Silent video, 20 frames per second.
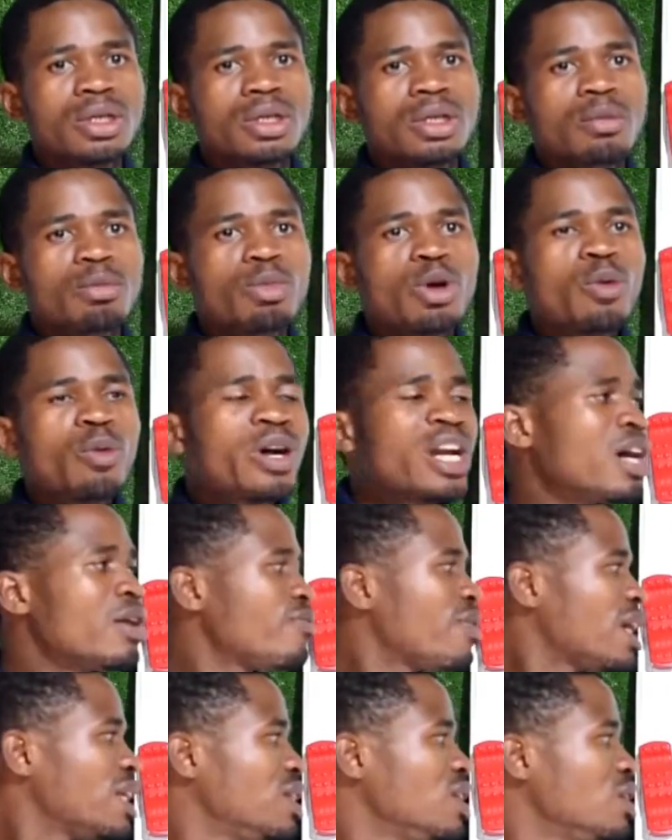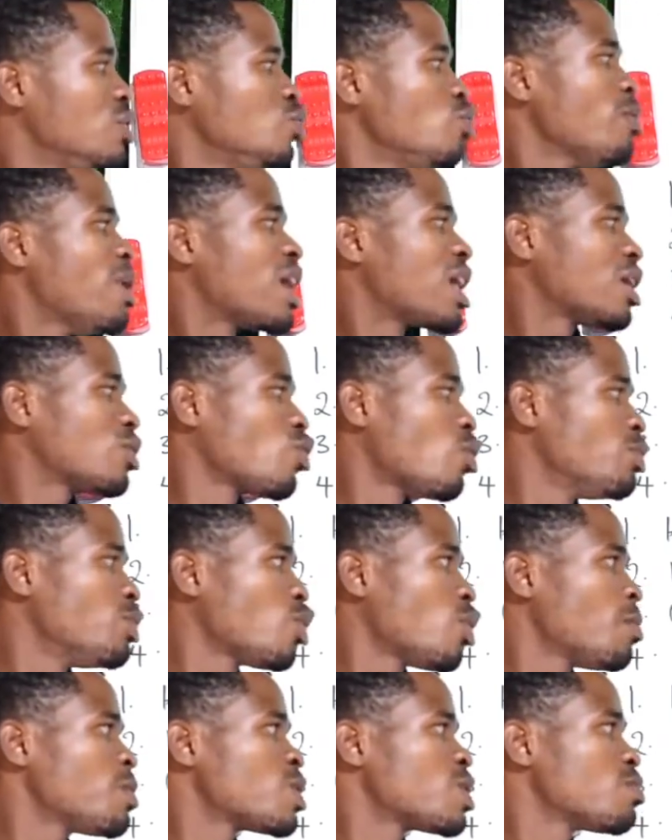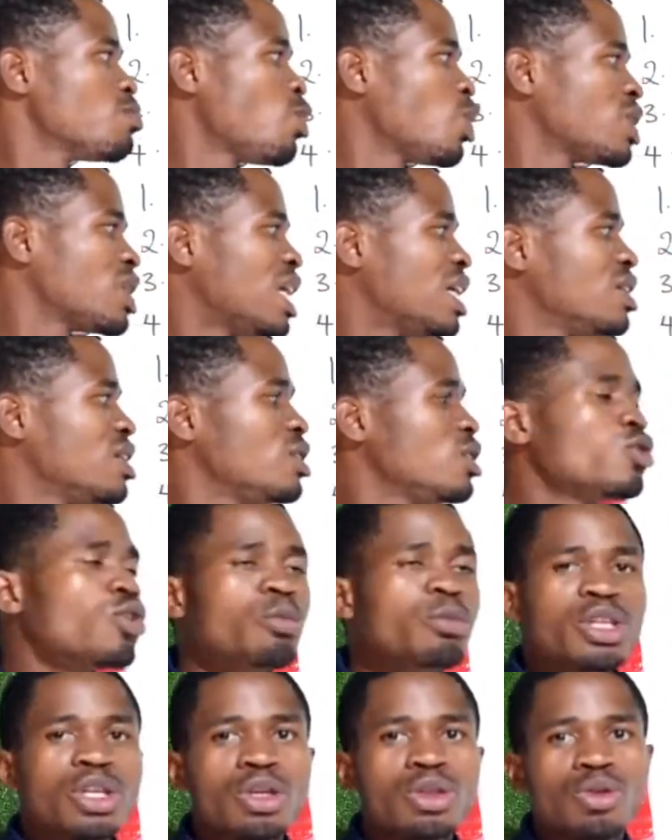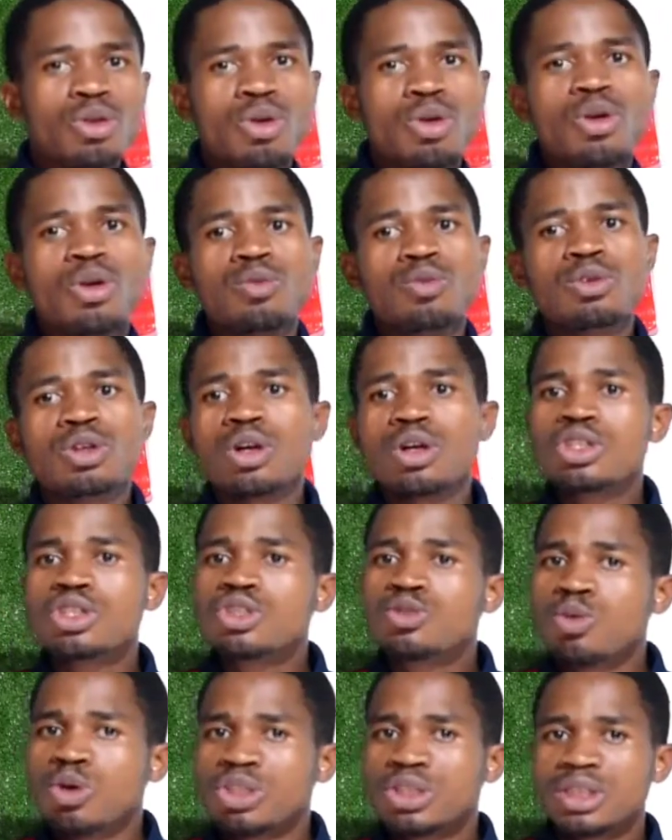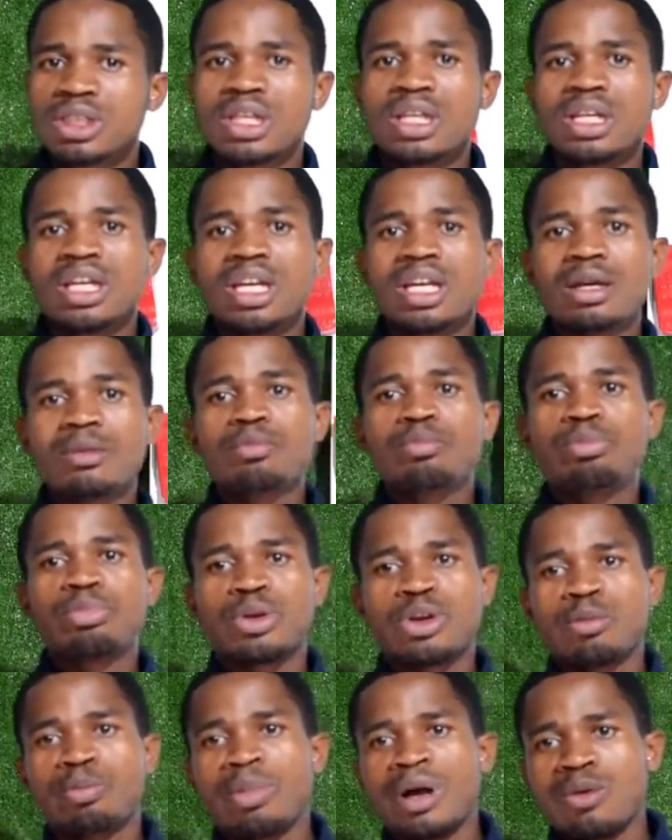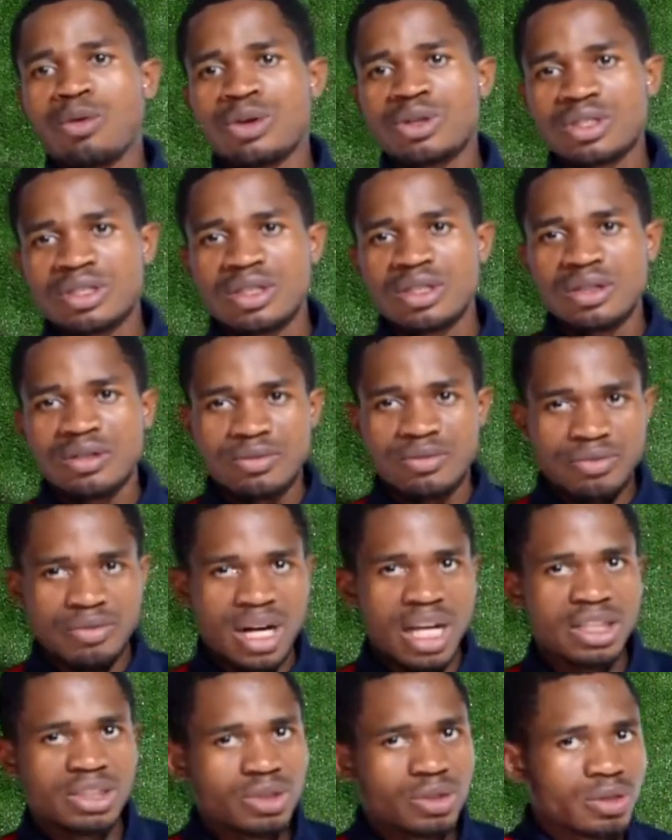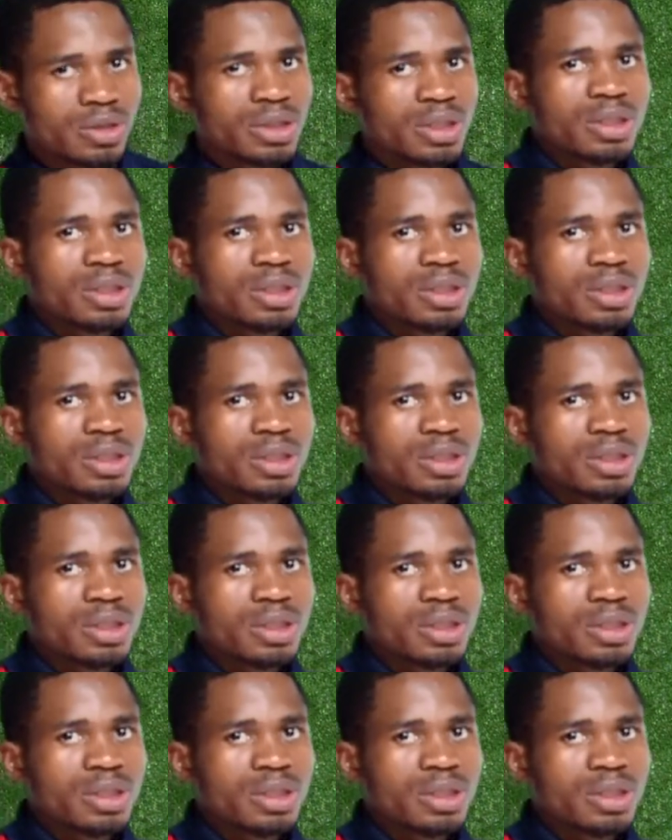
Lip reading: But whenever the numerator becomes more than the denominator, we call it what? Improper what? Fraction.